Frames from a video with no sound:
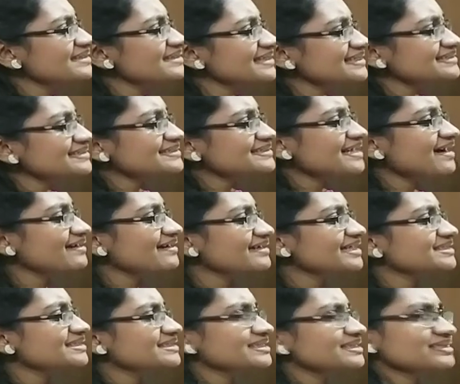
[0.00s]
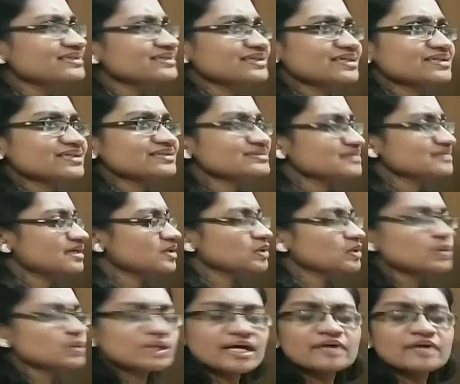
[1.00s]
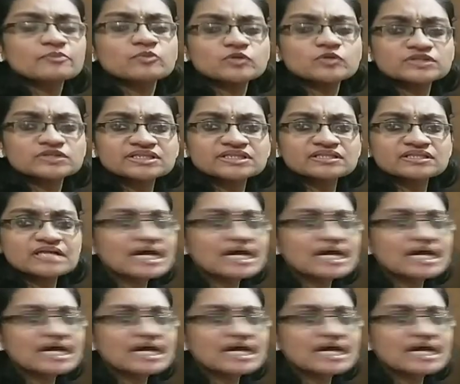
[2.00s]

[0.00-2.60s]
these are getting in circular motion